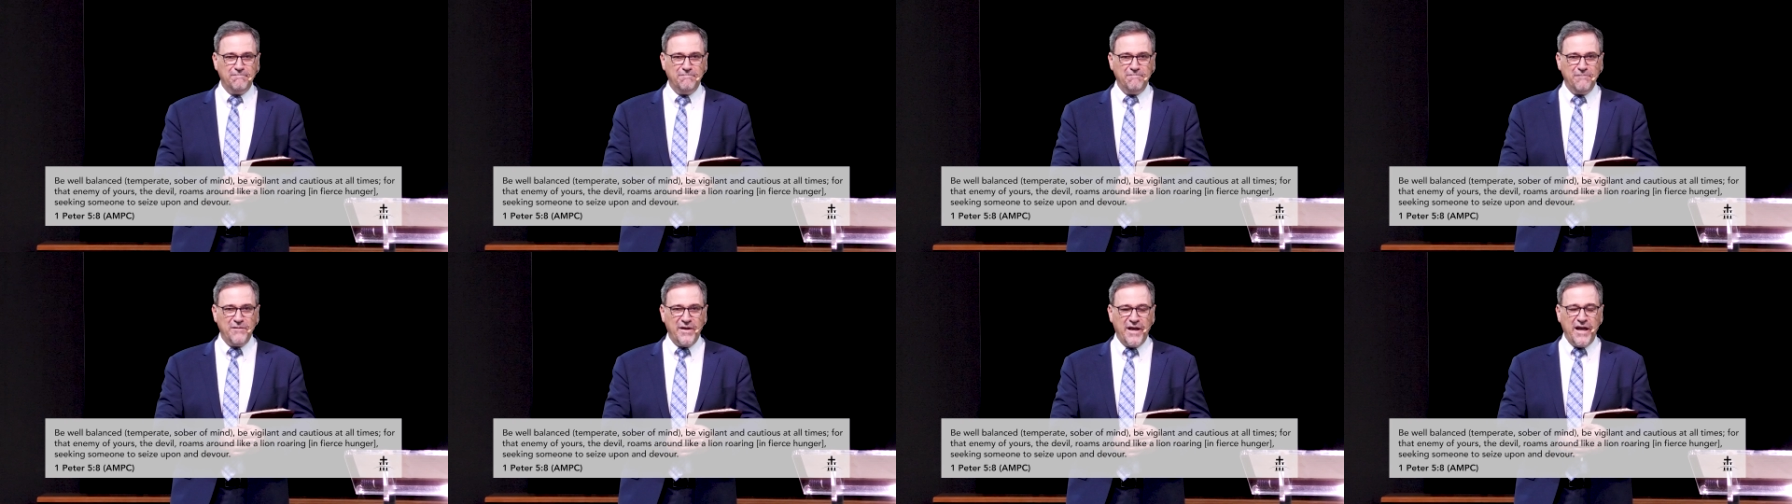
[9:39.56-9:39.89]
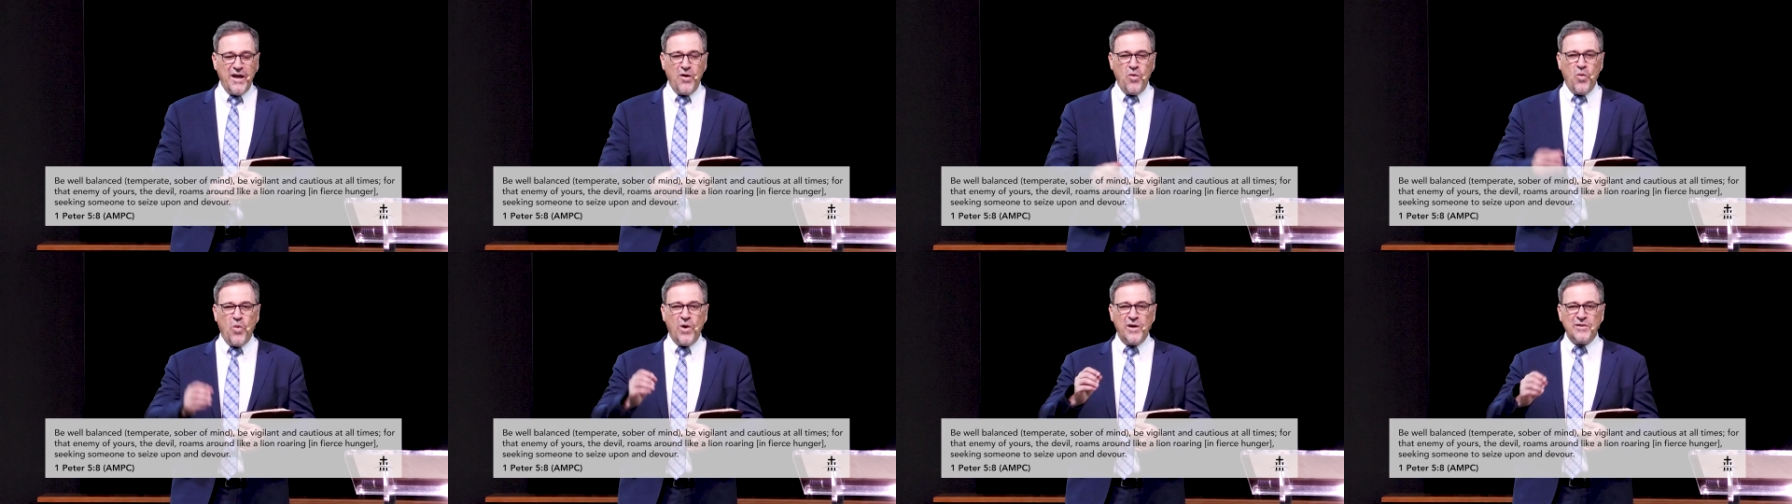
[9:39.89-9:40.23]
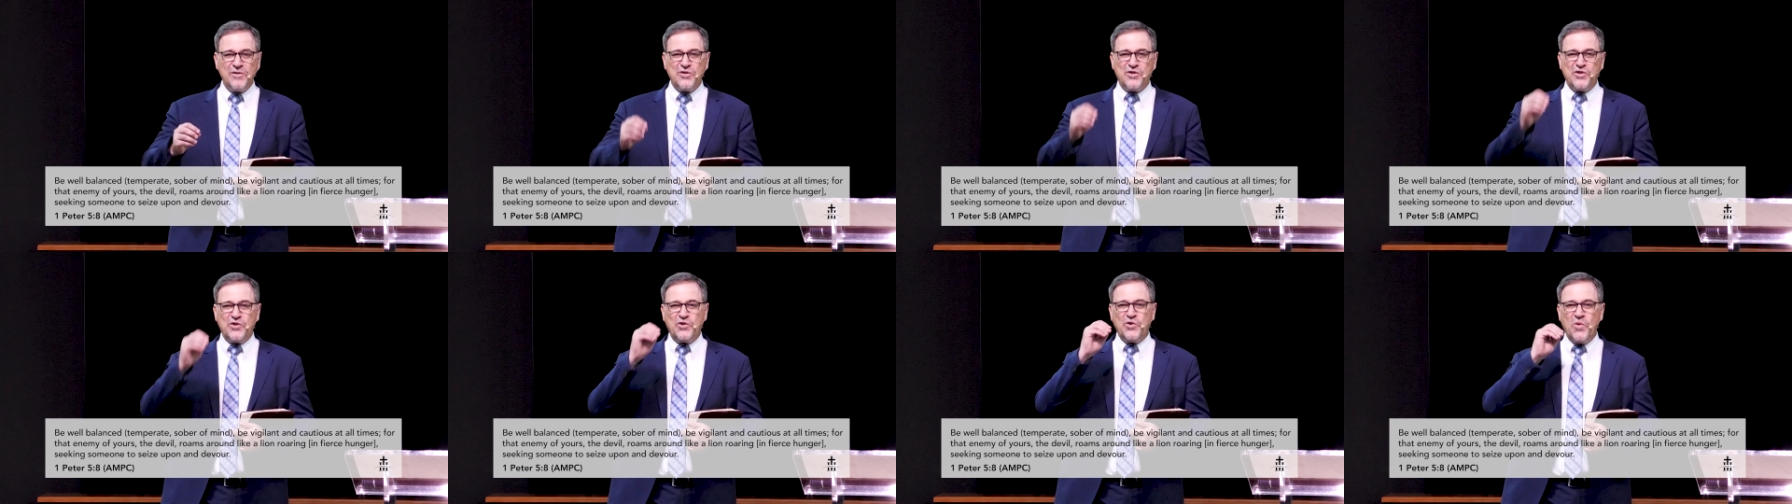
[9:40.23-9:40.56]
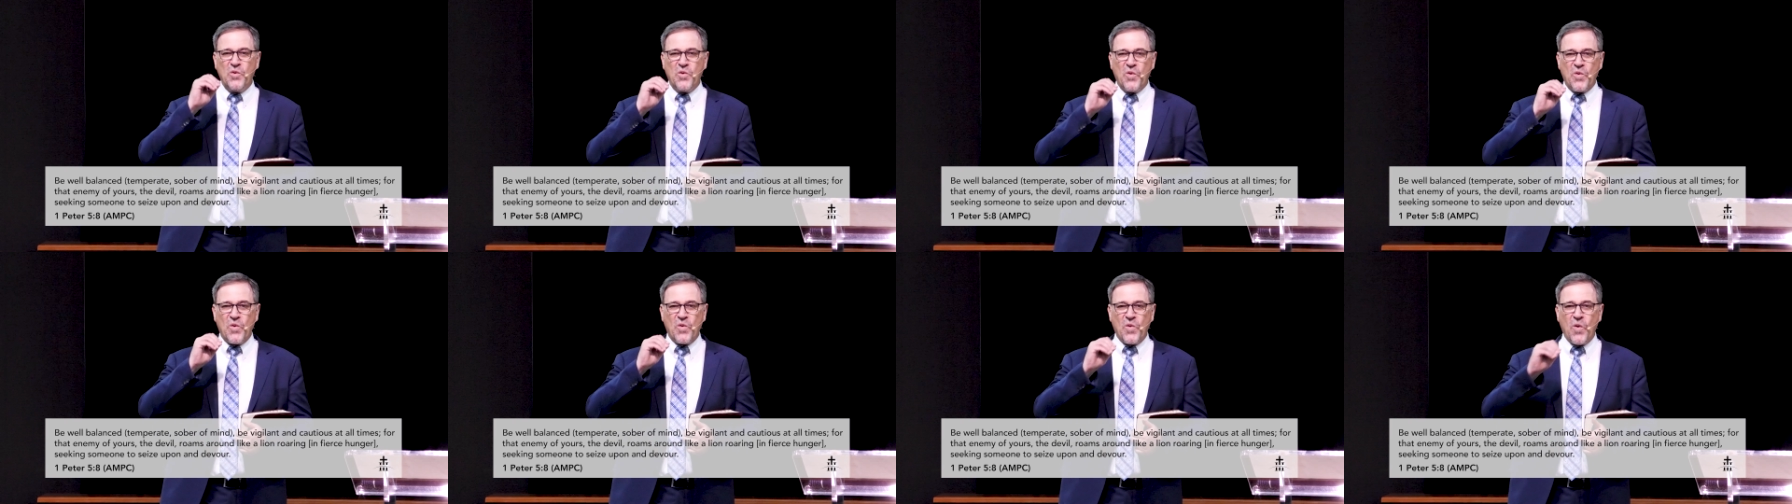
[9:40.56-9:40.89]
He wants to
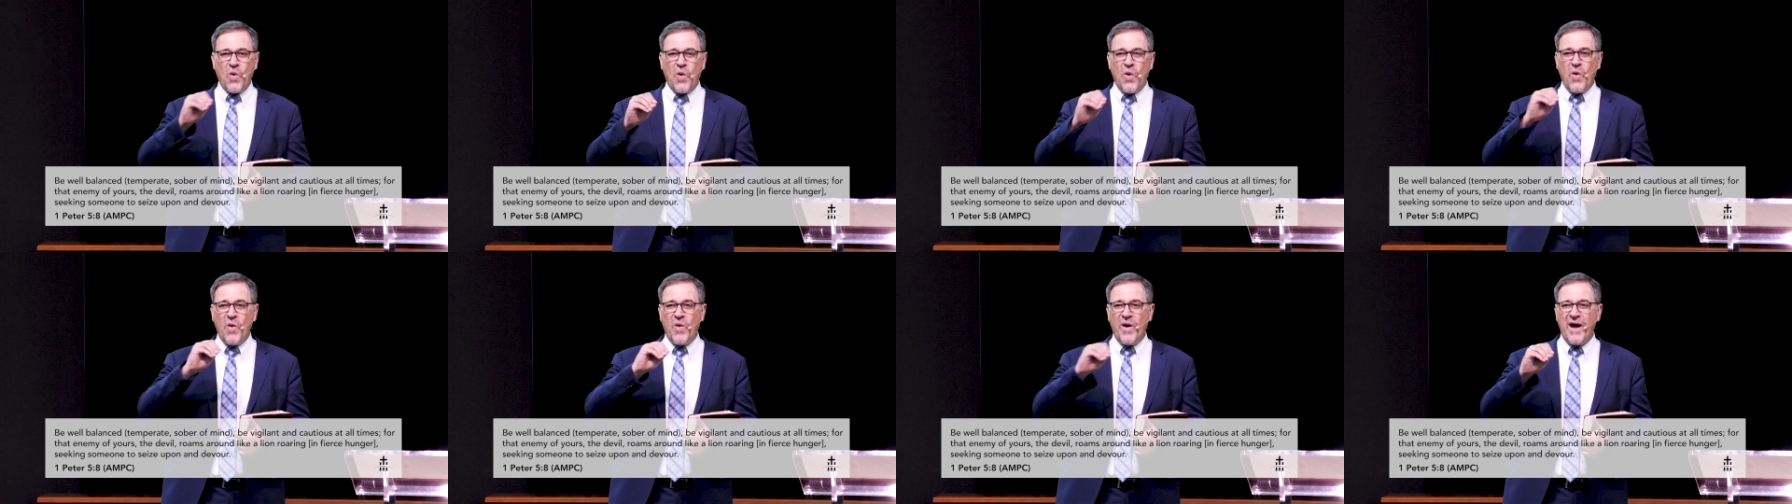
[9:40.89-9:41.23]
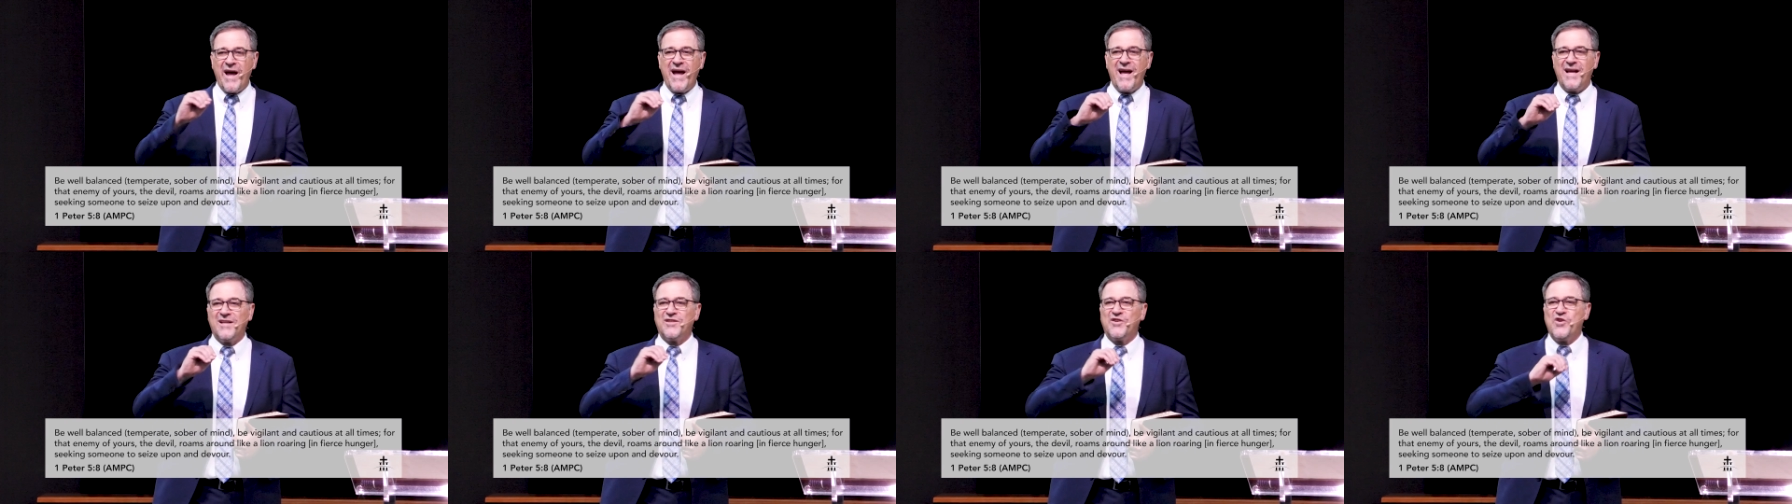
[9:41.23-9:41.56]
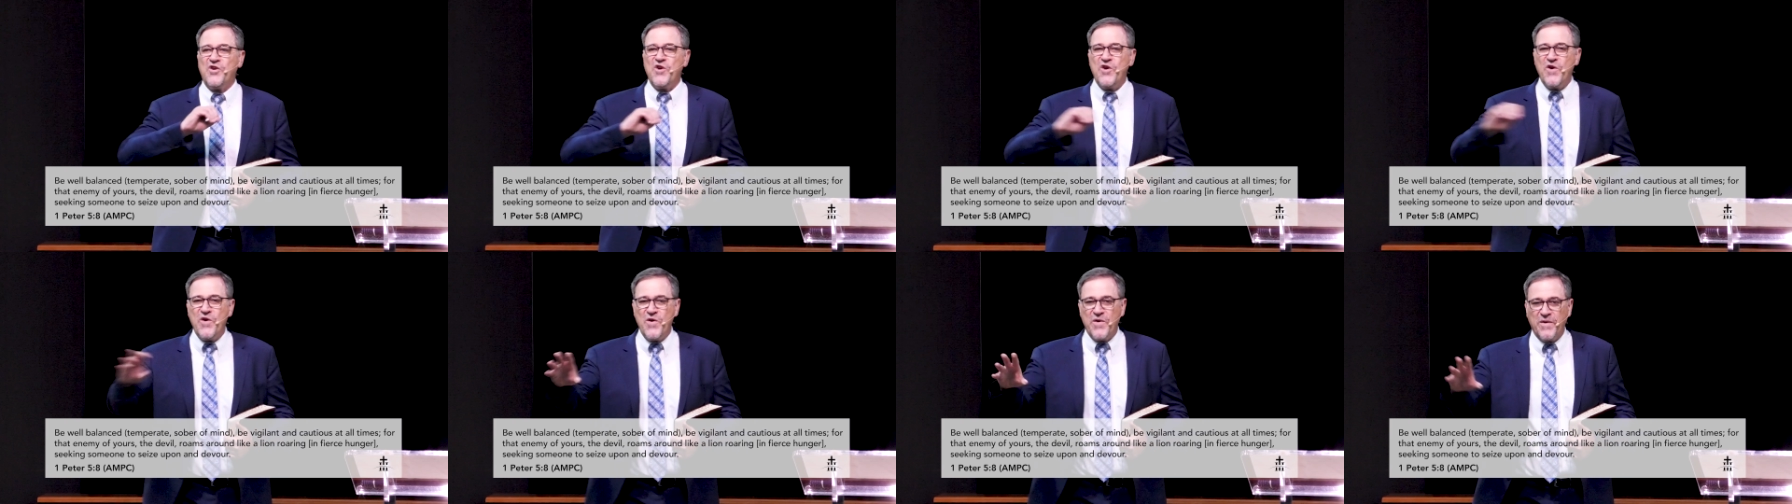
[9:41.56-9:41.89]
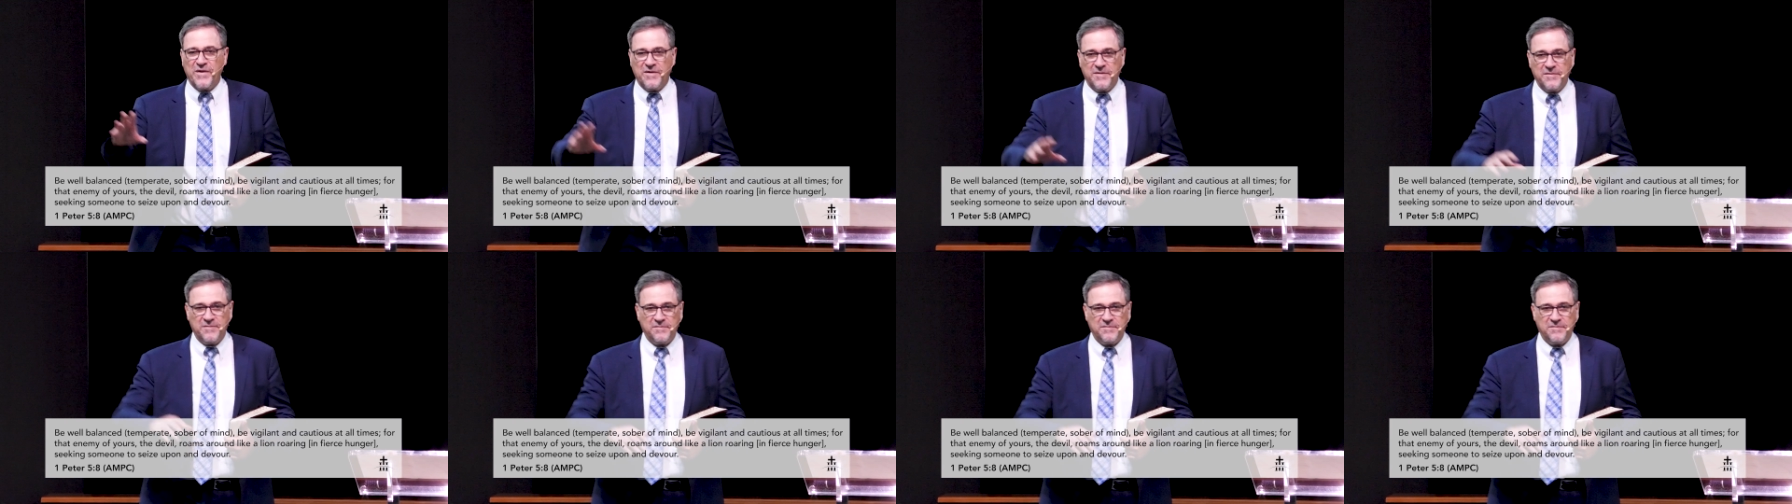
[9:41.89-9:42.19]
roar at you,